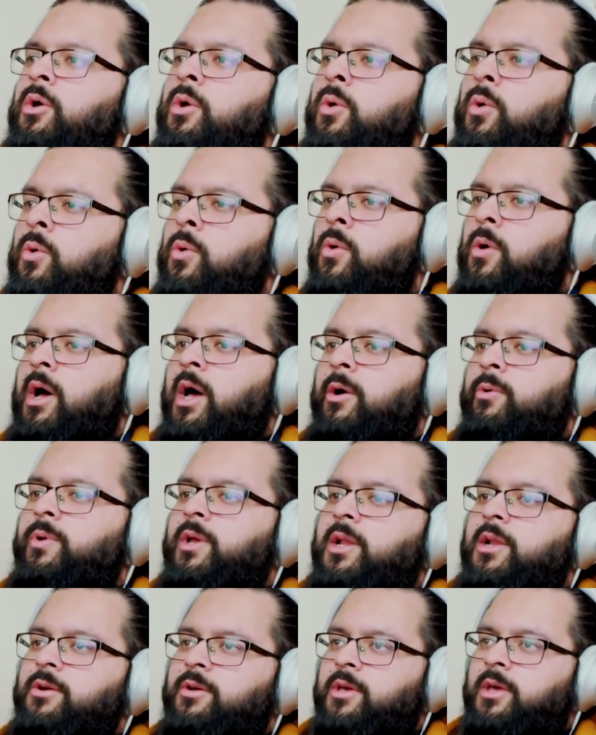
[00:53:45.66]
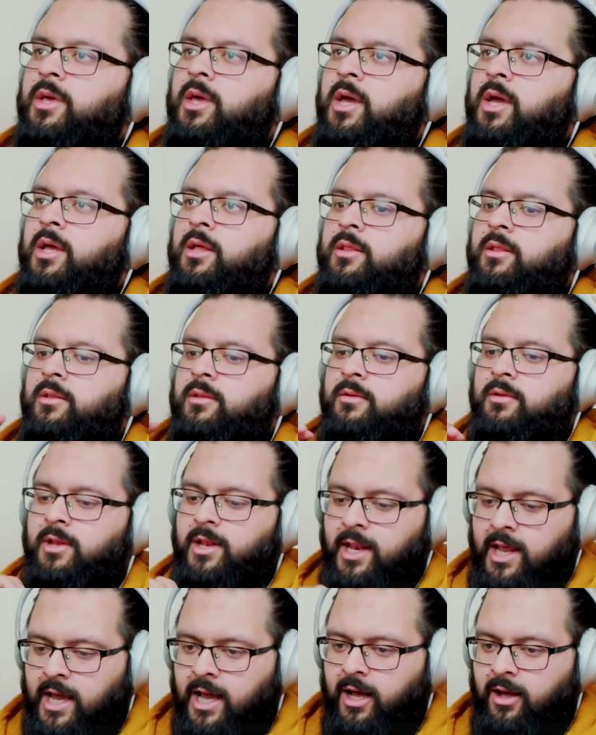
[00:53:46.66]
What are we looking at
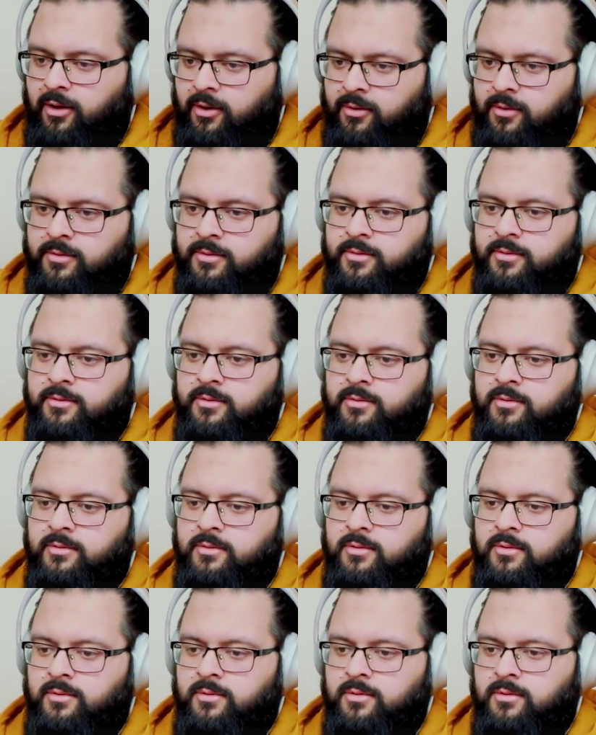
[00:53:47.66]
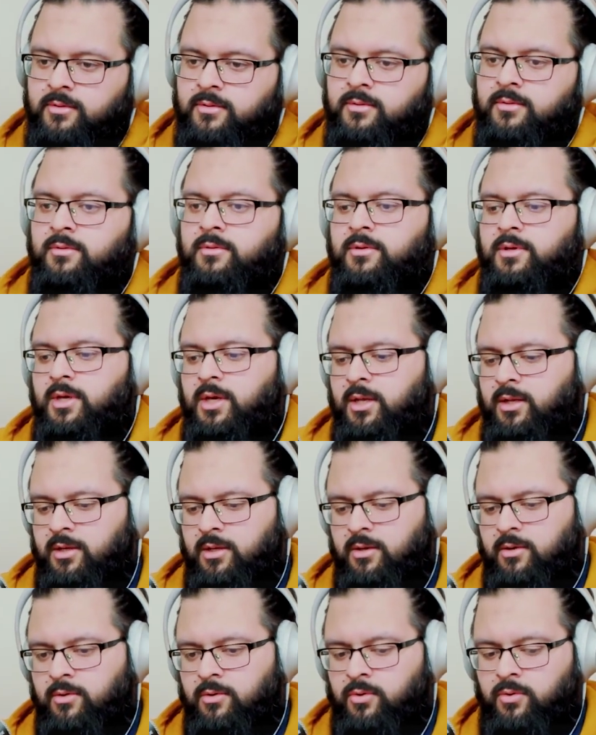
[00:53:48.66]
now
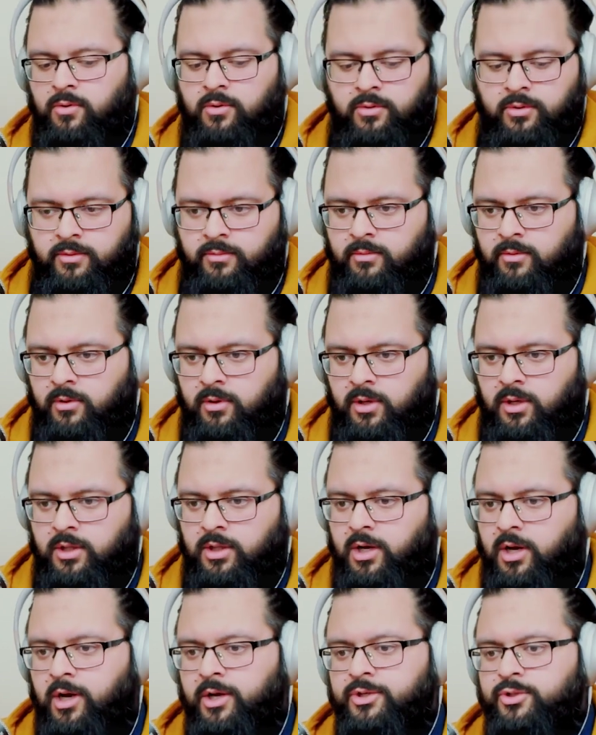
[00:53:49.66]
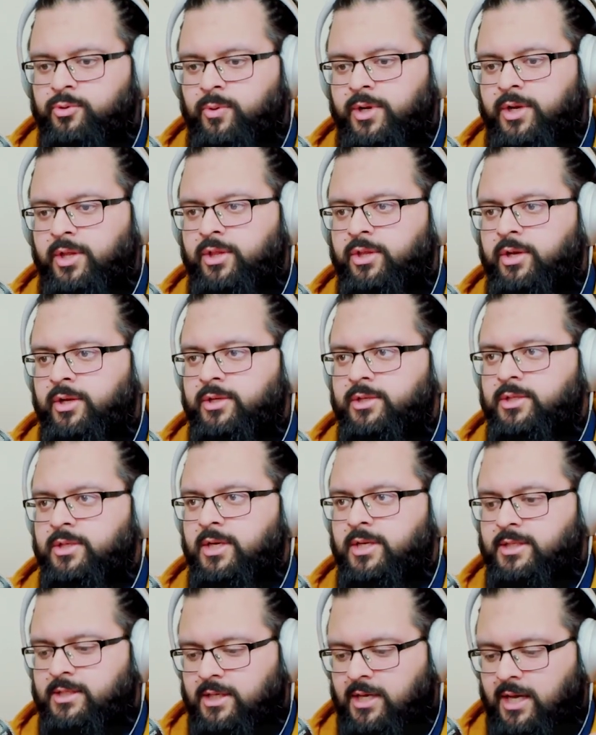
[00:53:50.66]
in the last 20, 30
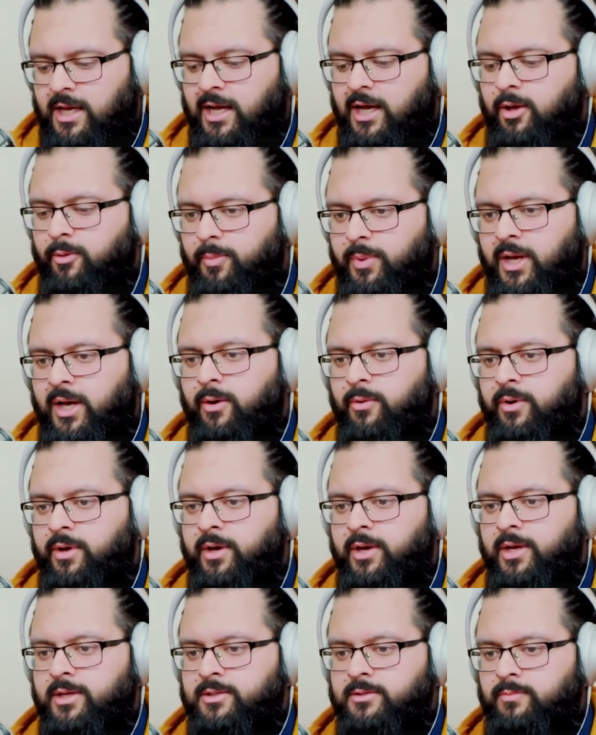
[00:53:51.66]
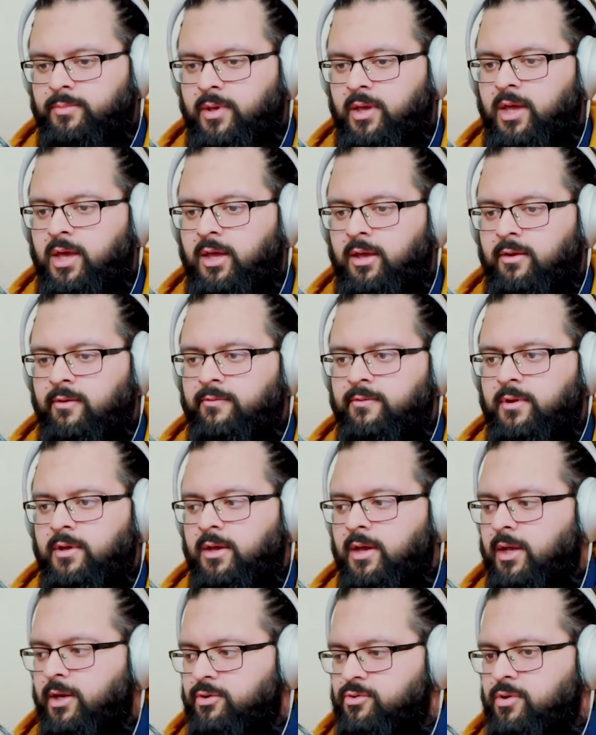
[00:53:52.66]
years, how power has behaved,
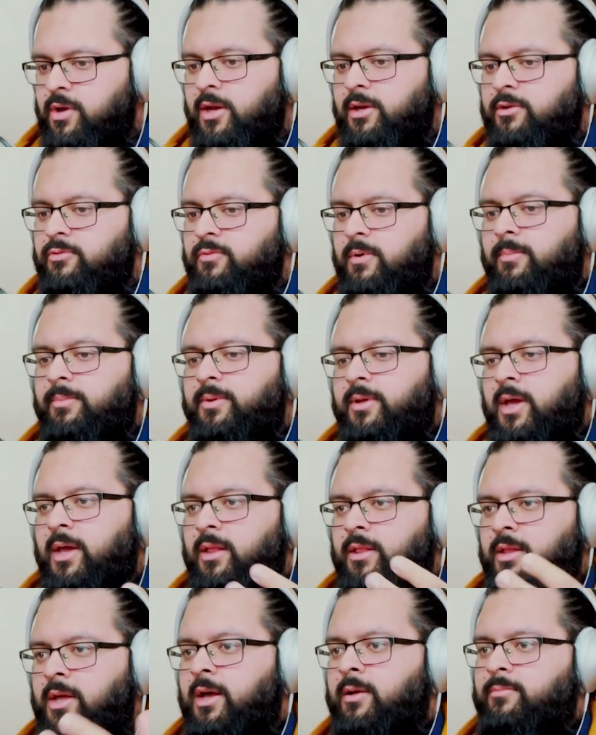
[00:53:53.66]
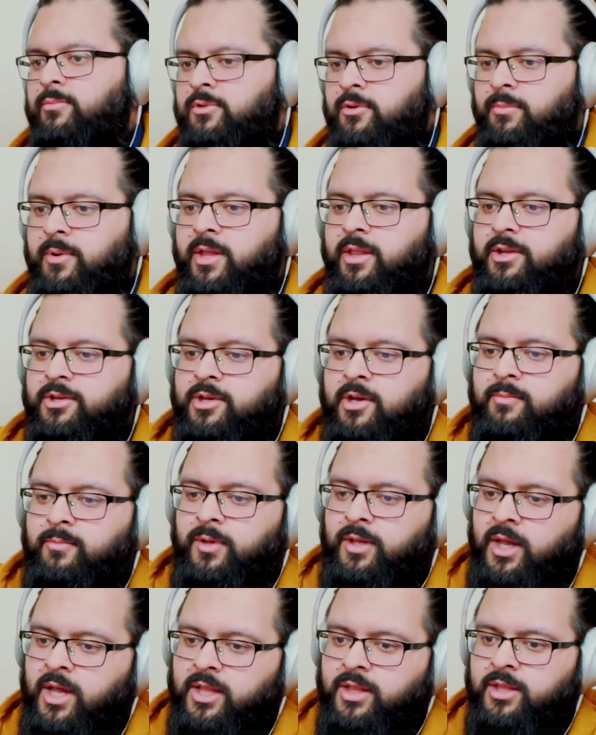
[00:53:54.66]
and trying to replicate that? So by the time we
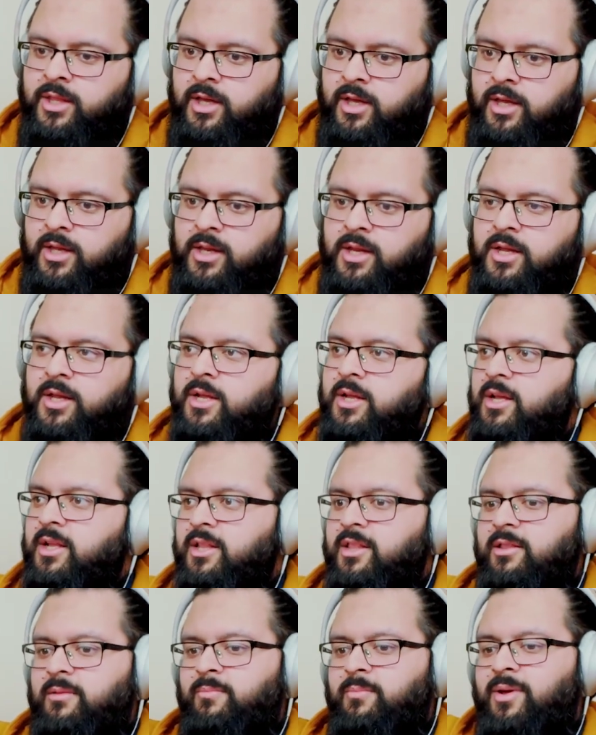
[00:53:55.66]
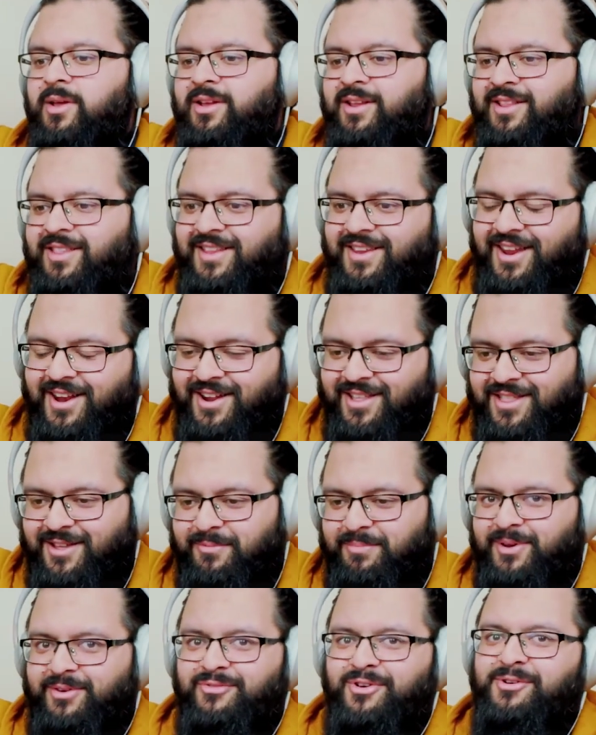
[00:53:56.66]
get there, there'll
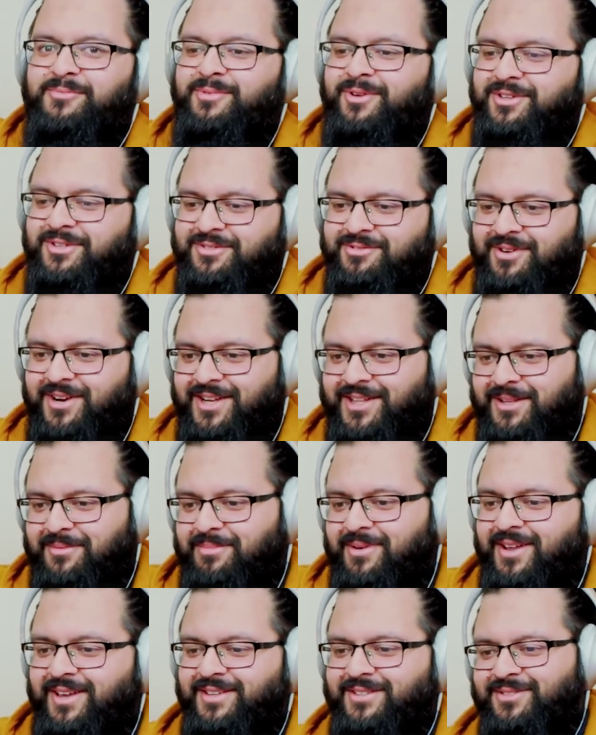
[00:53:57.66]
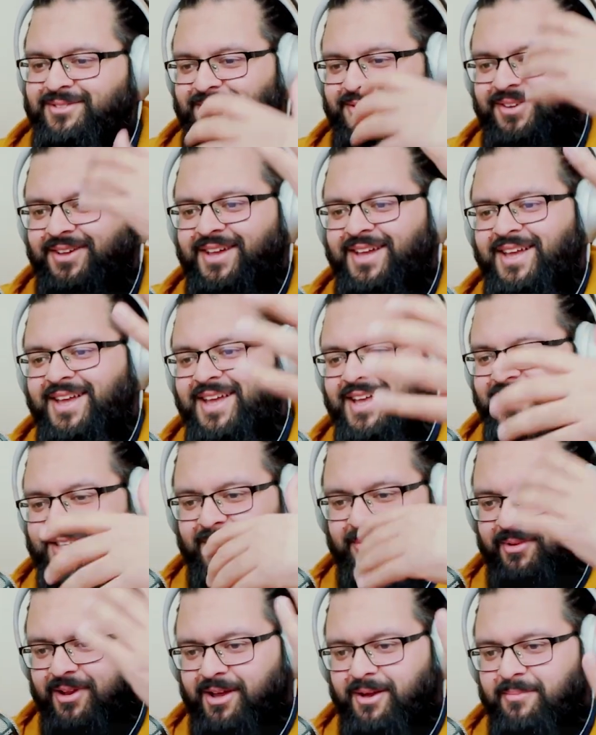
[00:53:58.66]
be robots running the place or
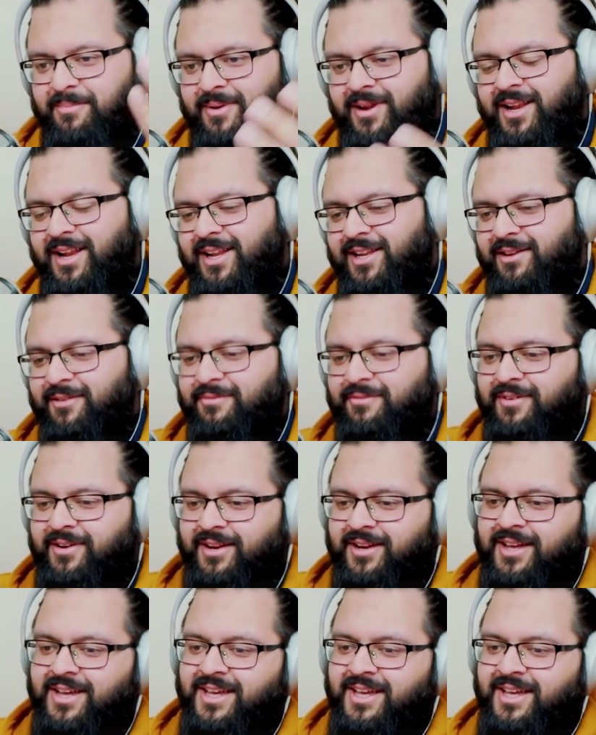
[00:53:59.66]
something completely different.